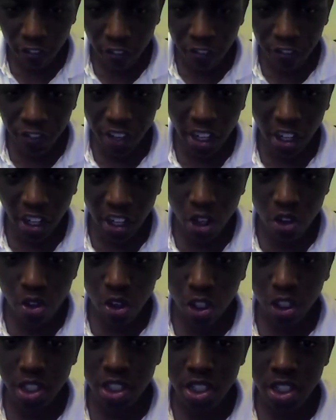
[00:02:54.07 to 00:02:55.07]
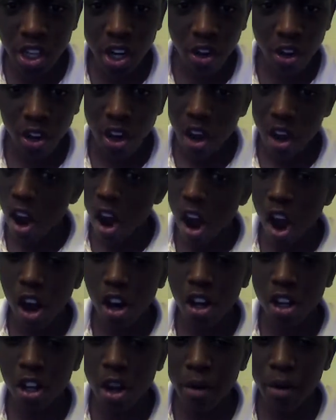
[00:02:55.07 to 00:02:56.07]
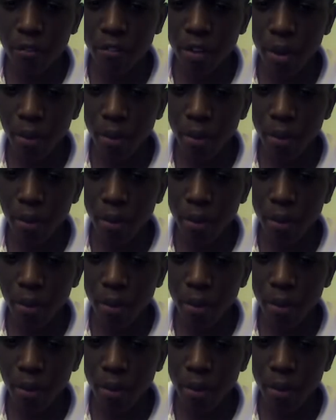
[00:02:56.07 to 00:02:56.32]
you feel on your tongue all come